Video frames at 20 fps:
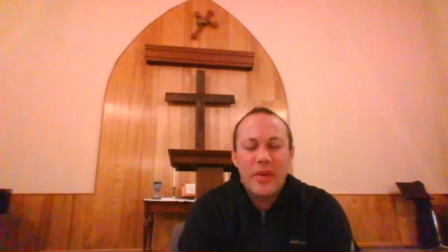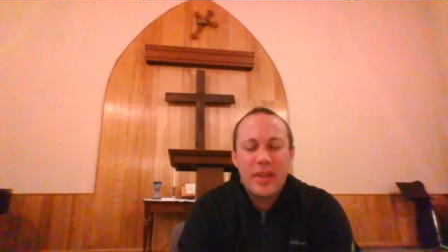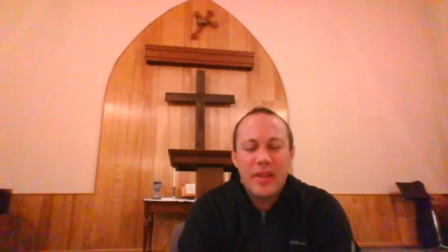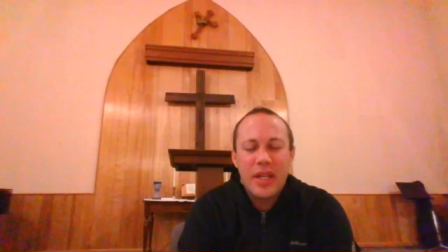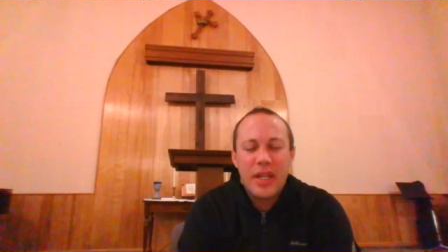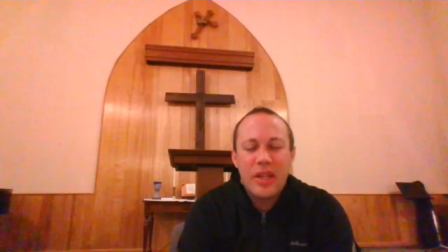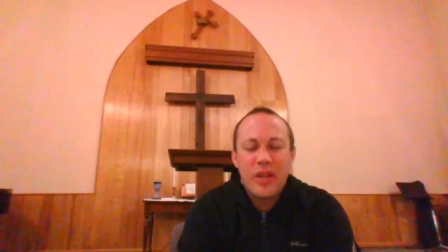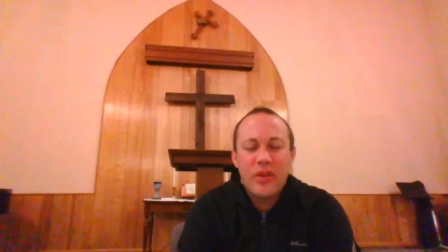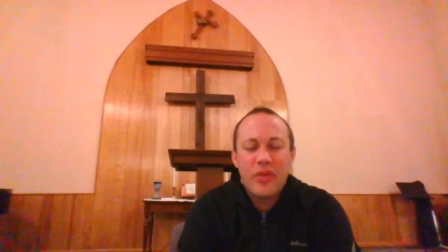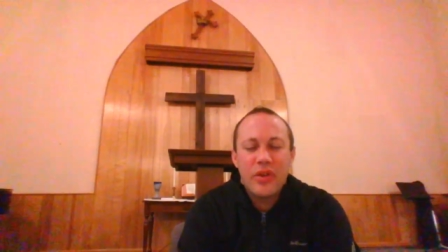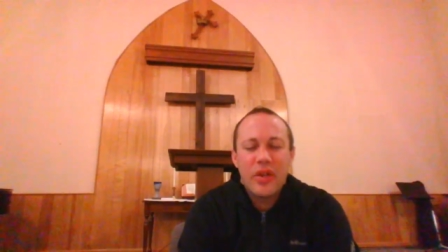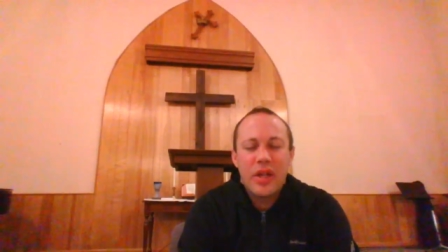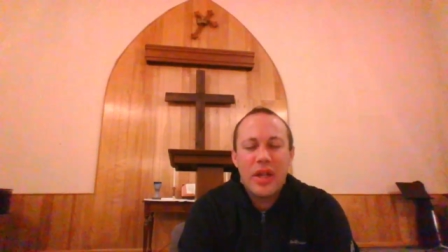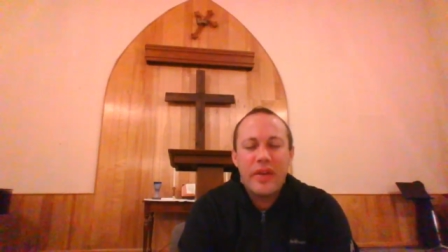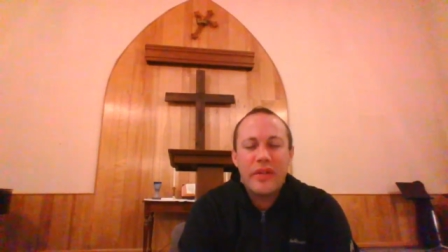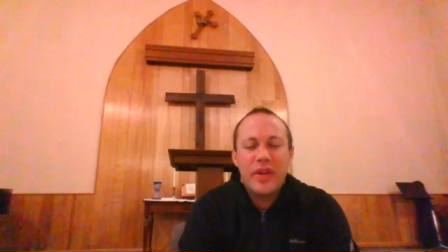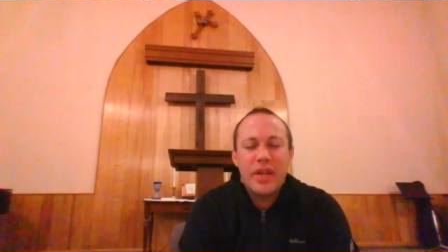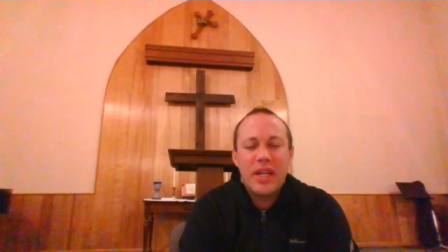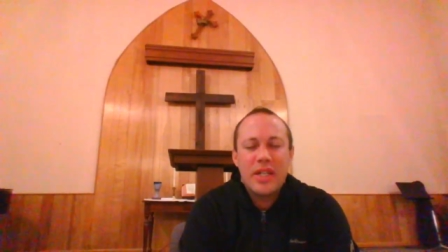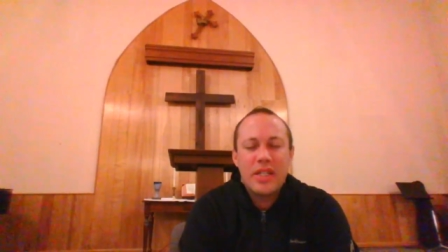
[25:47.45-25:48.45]
We thank you for
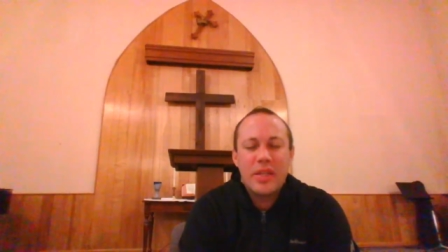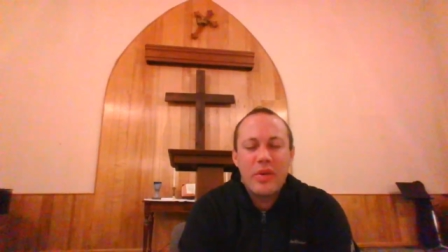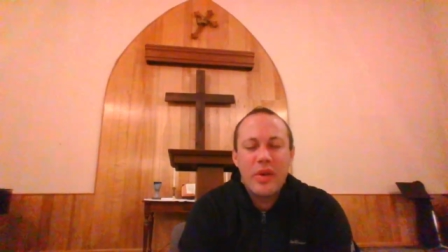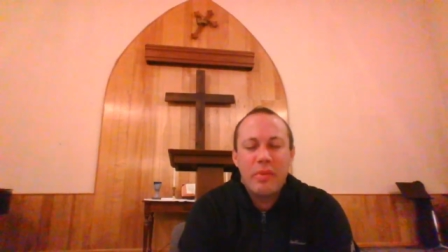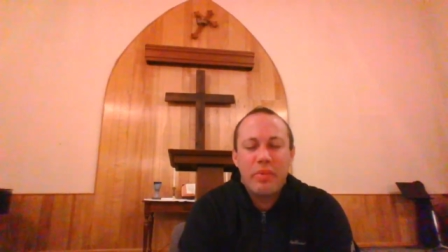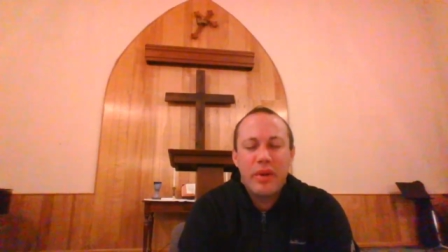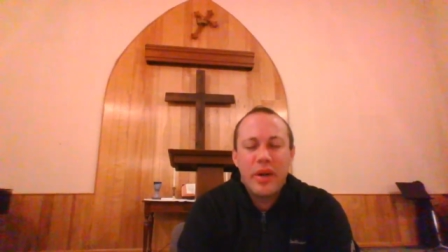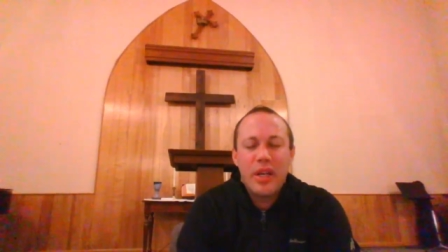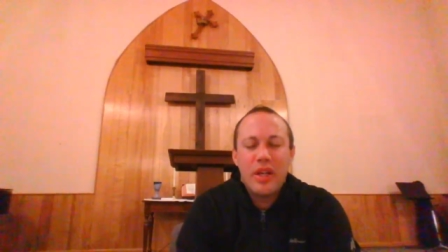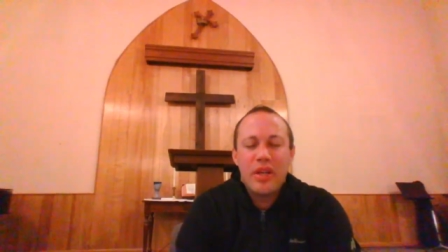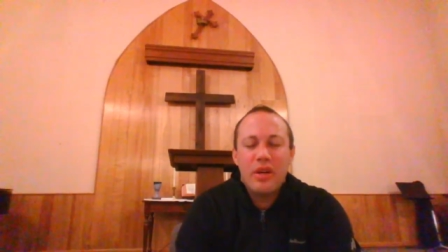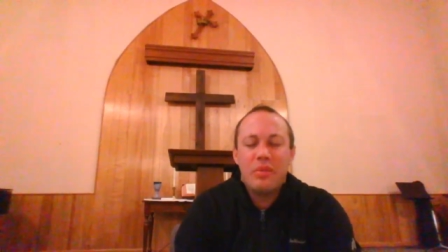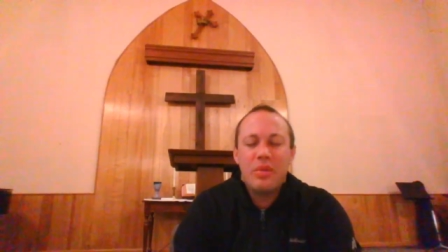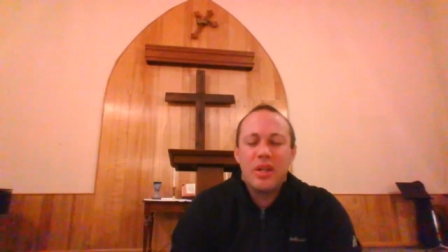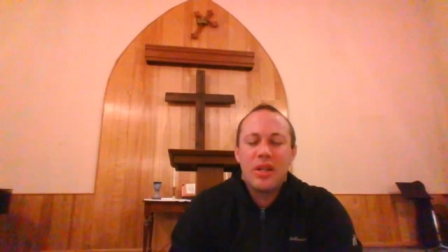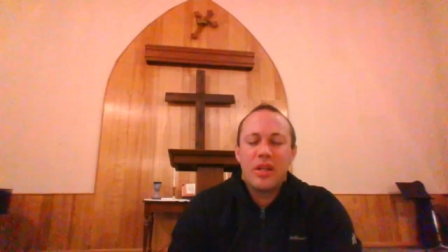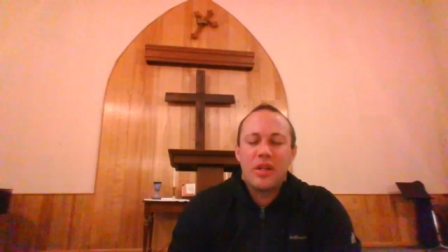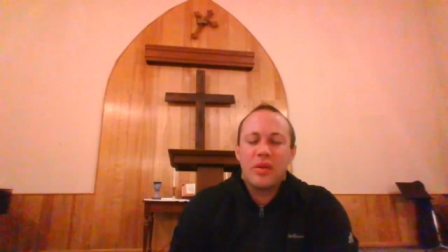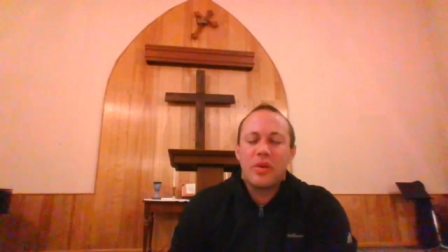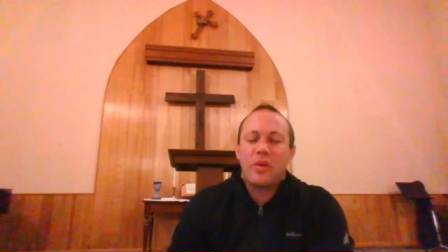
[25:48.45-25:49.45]
loving us, and we pray you
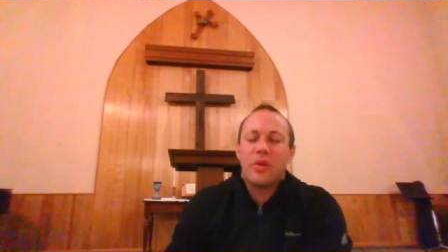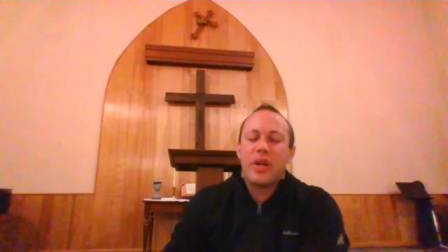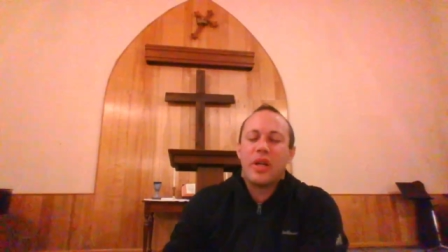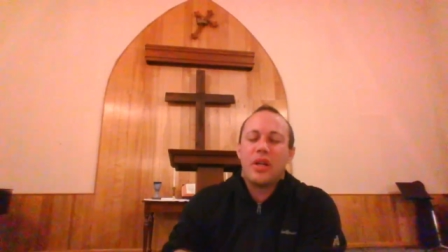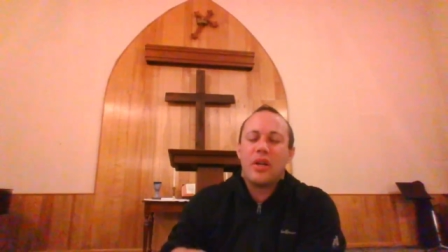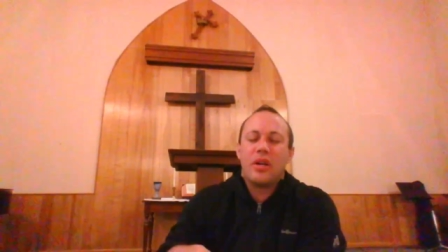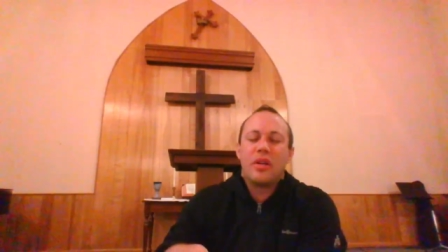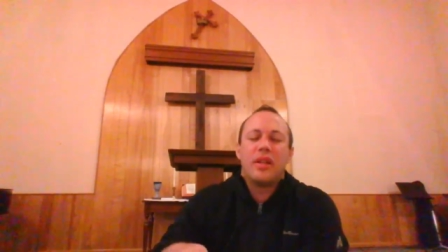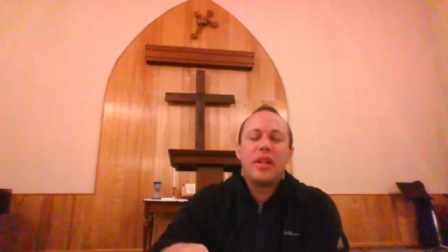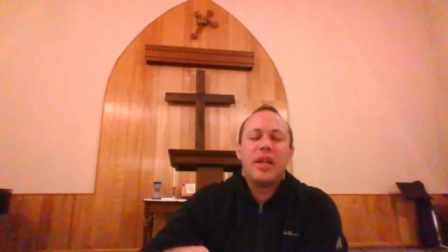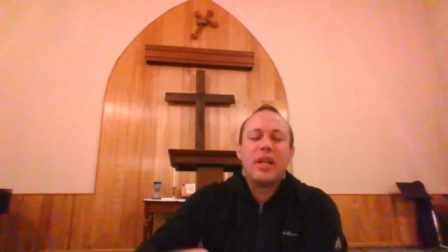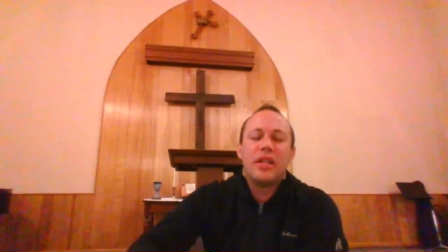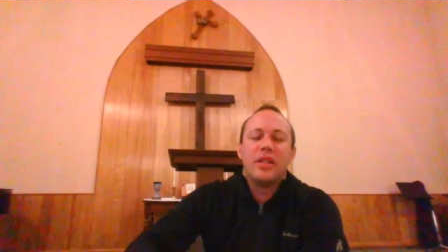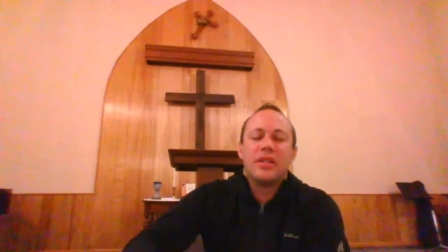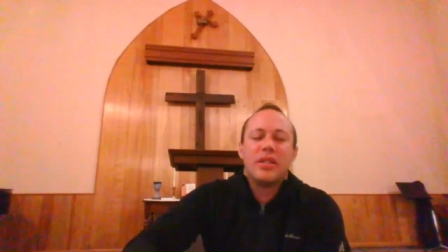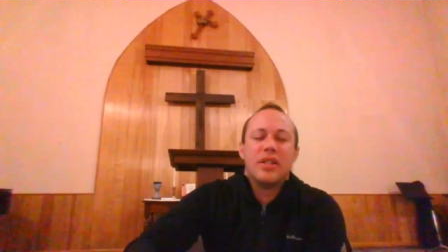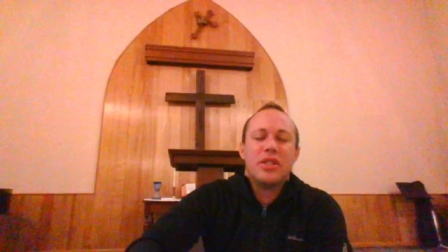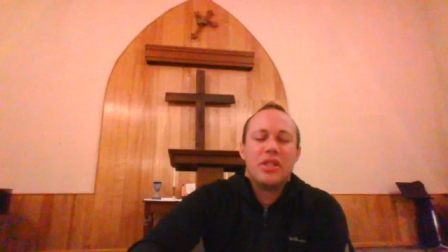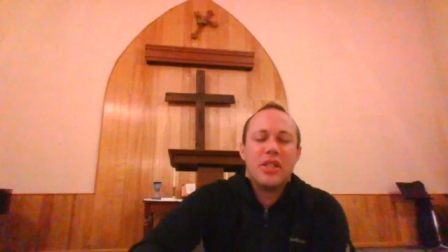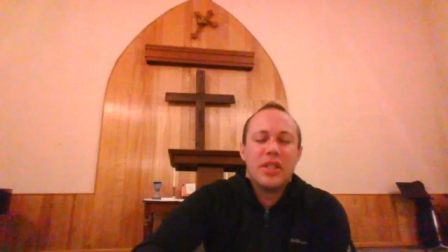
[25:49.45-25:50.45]
be the glory in all
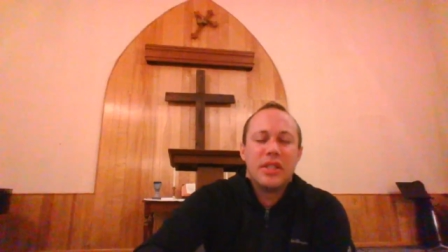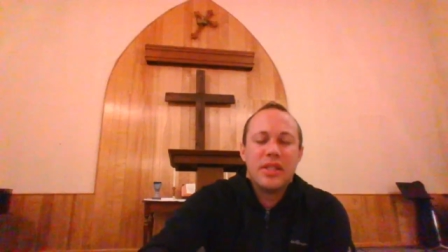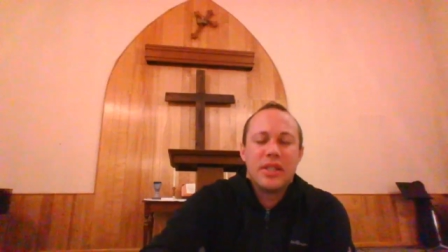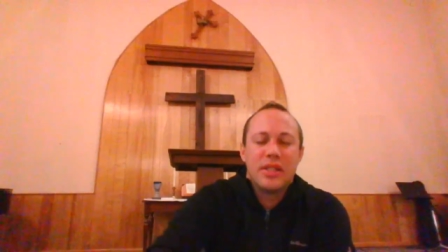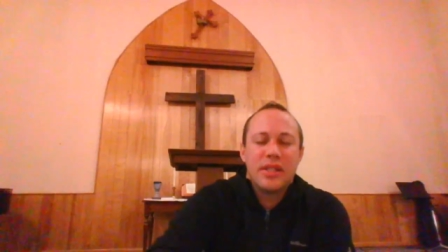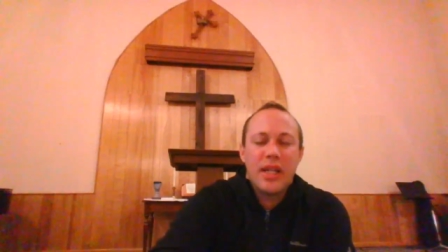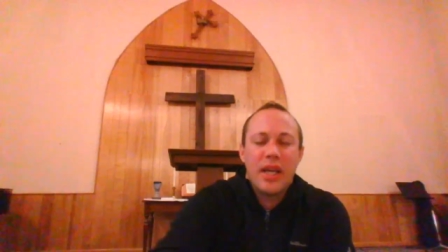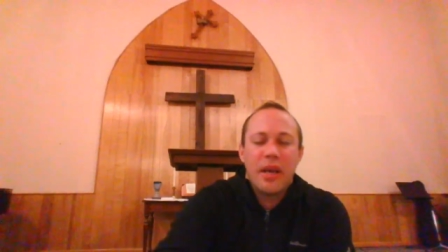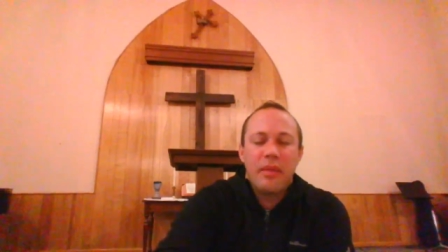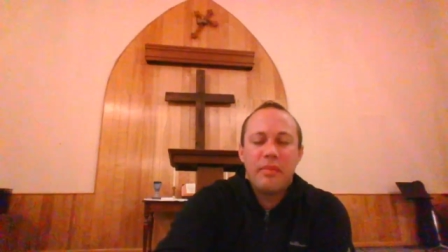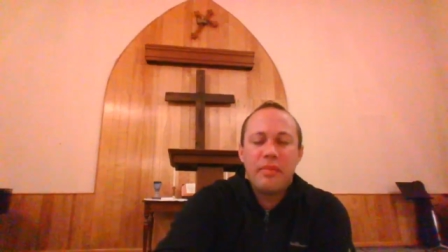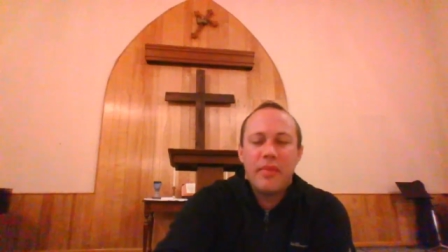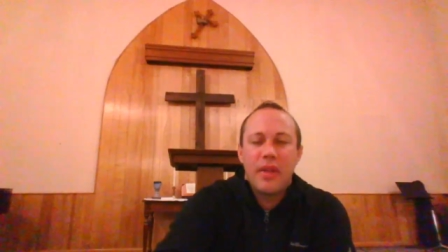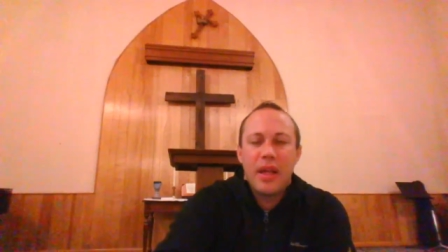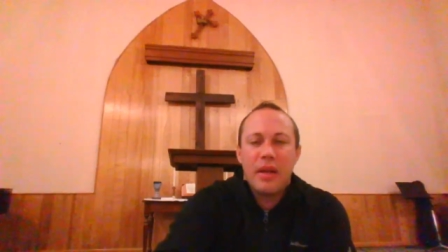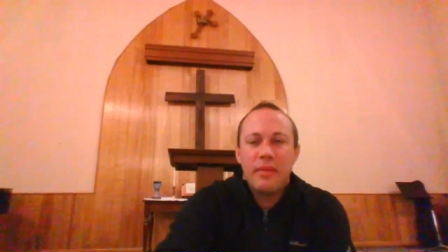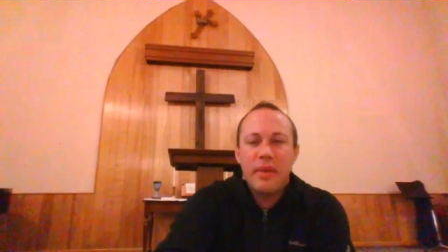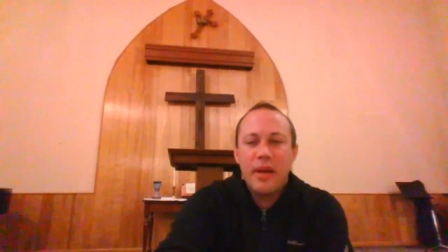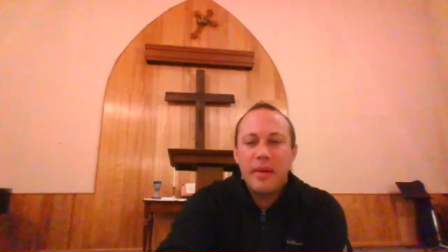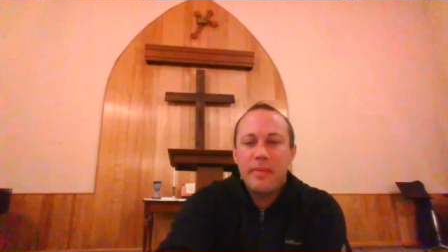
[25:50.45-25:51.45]
things. In Jesus' name,
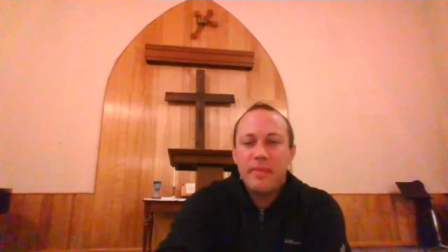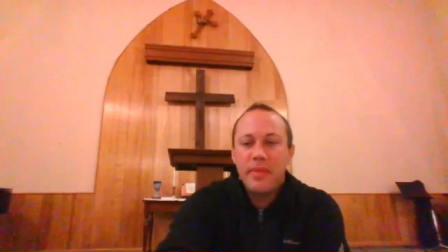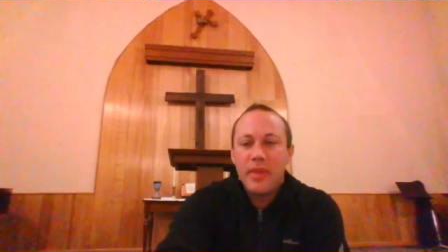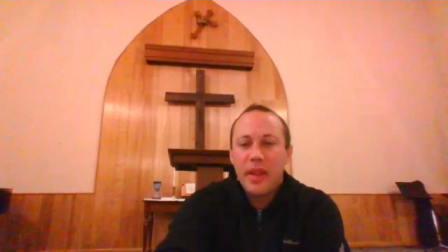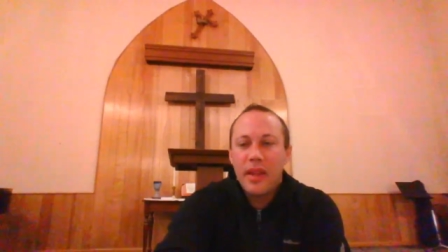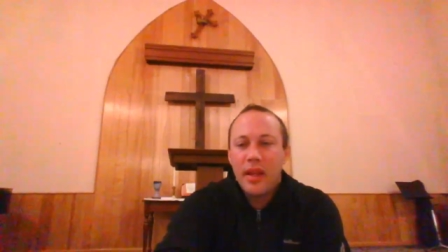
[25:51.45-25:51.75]
amen.